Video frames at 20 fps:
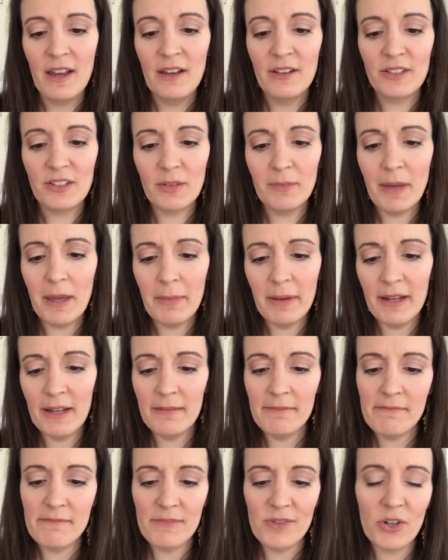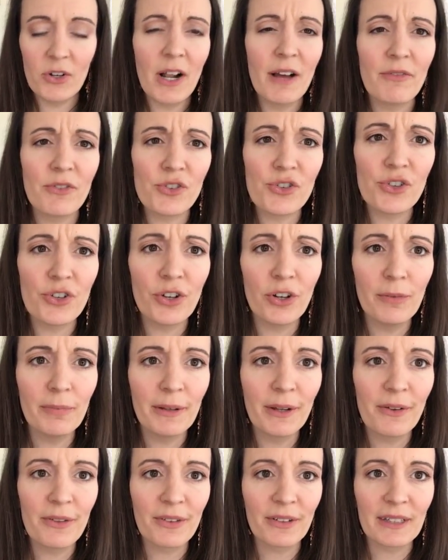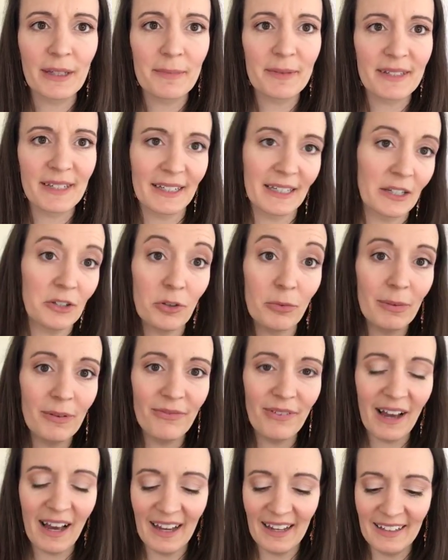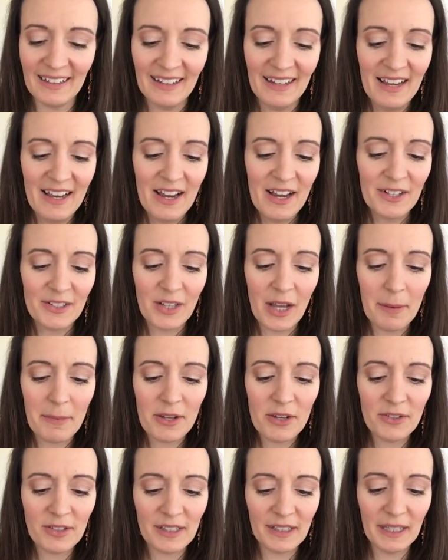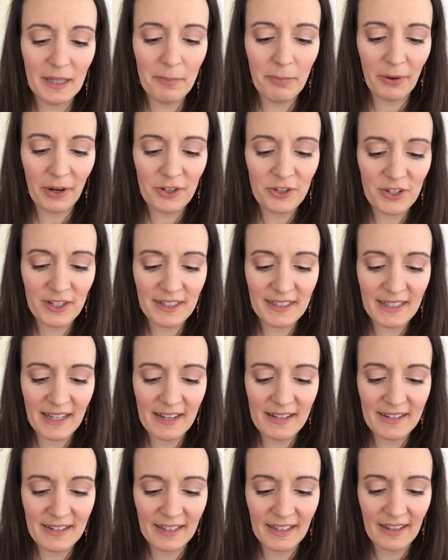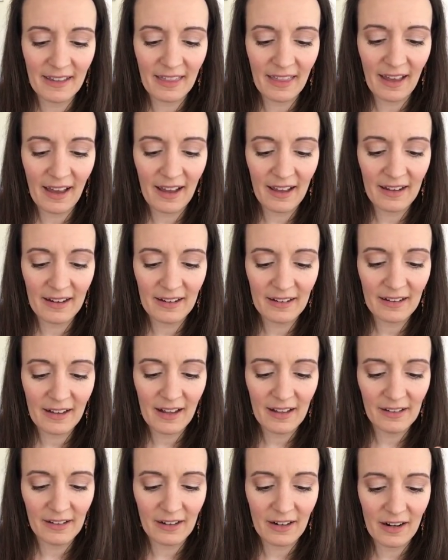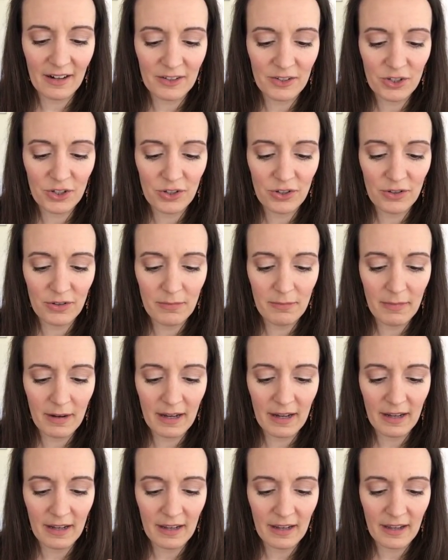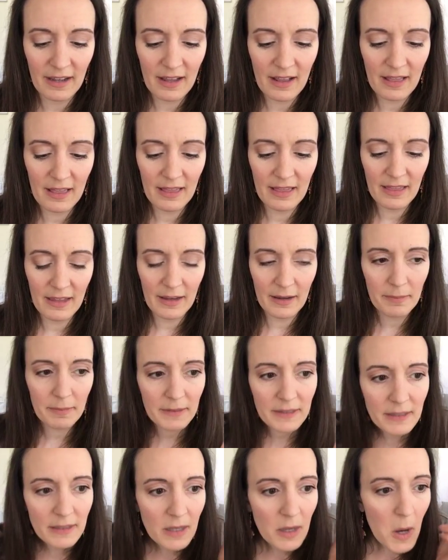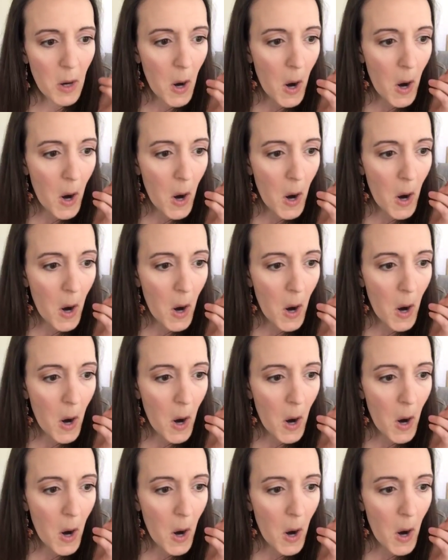So maybe don't have your 2-year-old play with your lipstick and you'll be fine. So I'm gonna use a lip brush instead to get that color onto my lips.